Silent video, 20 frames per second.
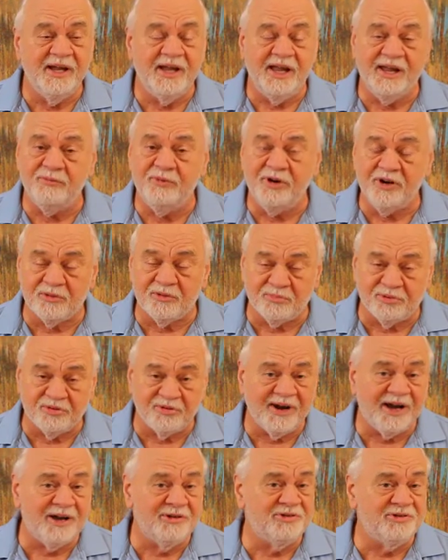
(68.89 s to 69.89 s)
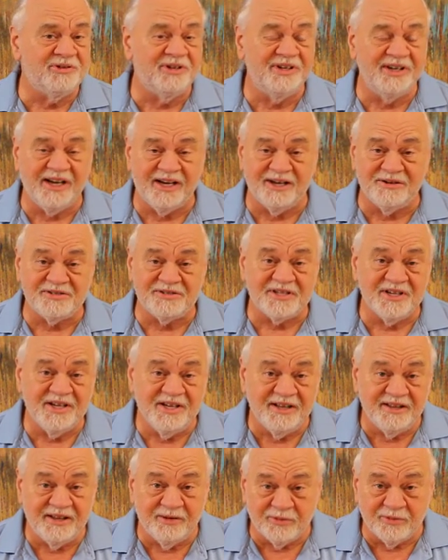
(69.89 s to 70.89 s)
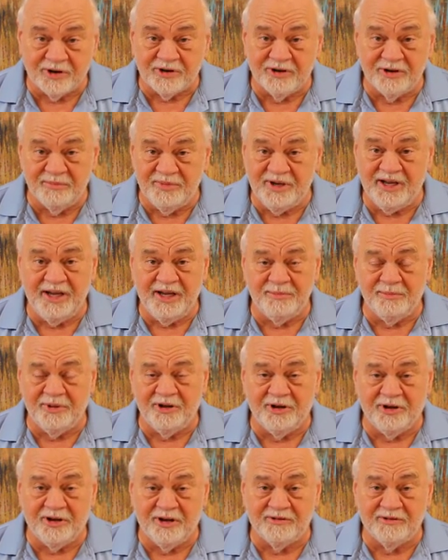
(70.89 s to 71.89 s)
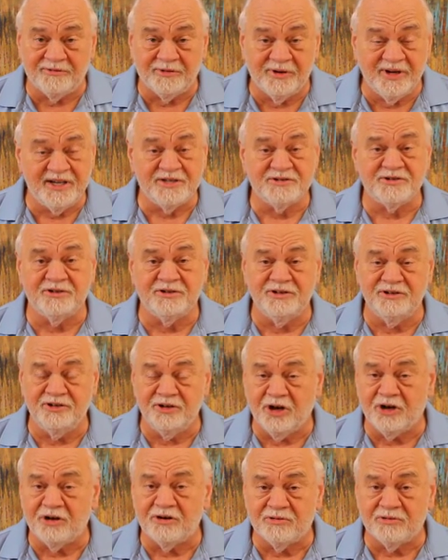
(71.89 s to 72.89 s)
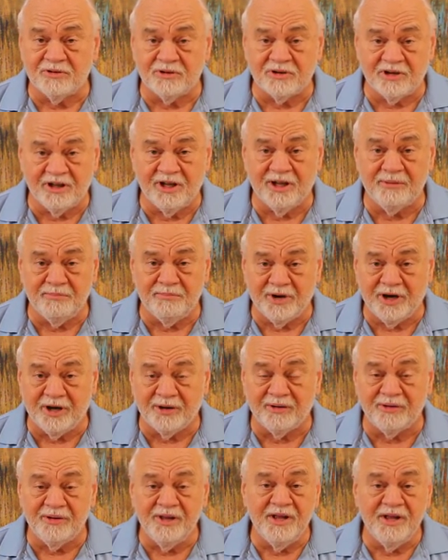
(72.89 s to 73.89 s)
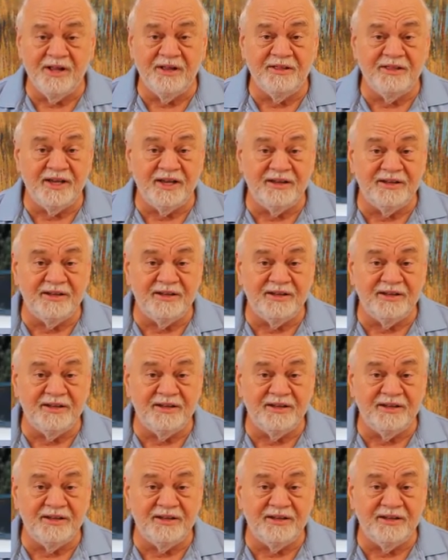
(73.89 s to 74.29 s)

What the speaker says: and we are proud to announce that we're going to be able to offer as our inaugural club model the